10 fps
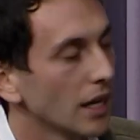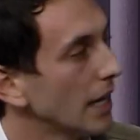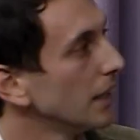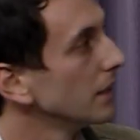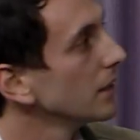
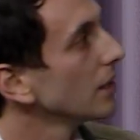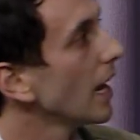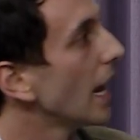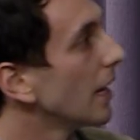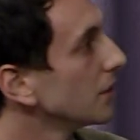And
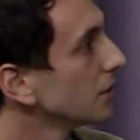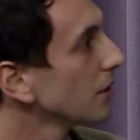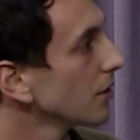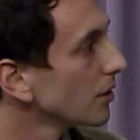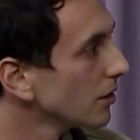
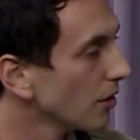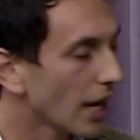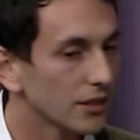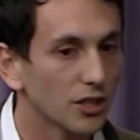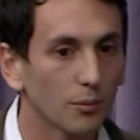as the
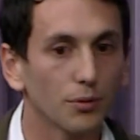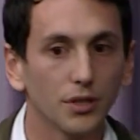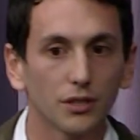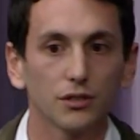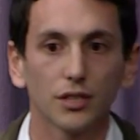last couple of
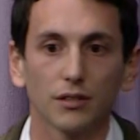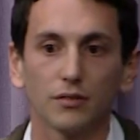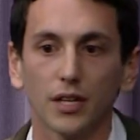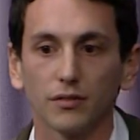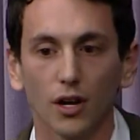years
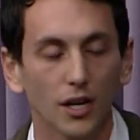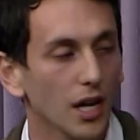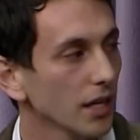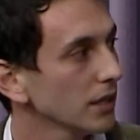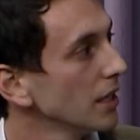have, have gone
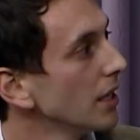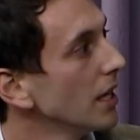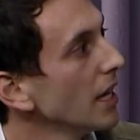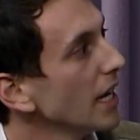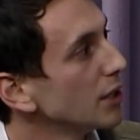on,
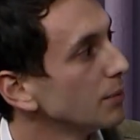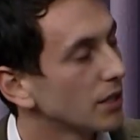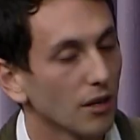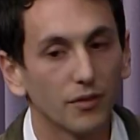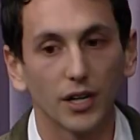it's
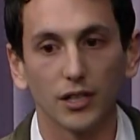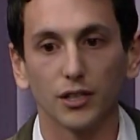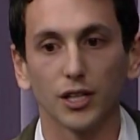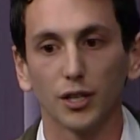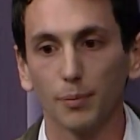become very
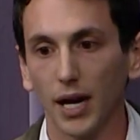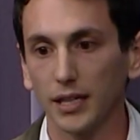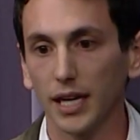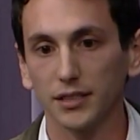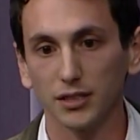clear that
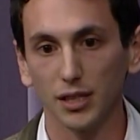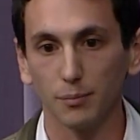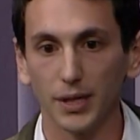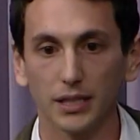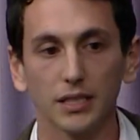podcast is a
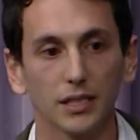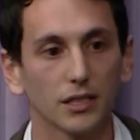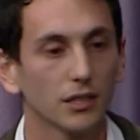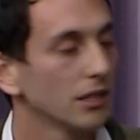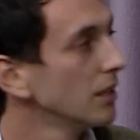big
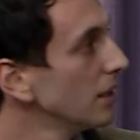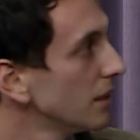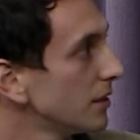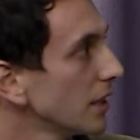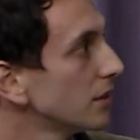deal.
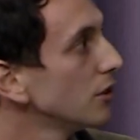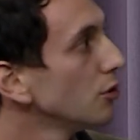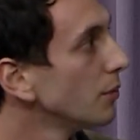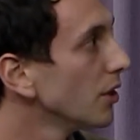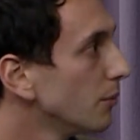
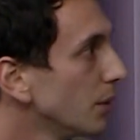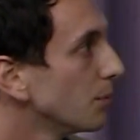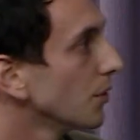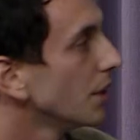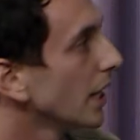sixty-two million
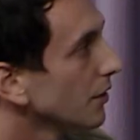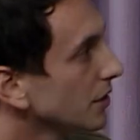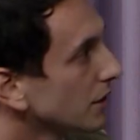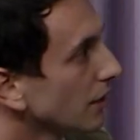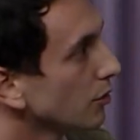people today
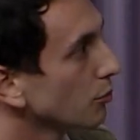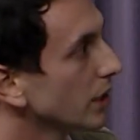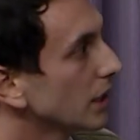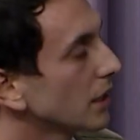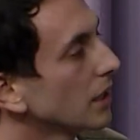listen every
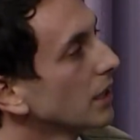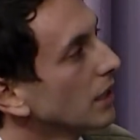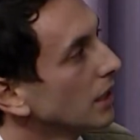week.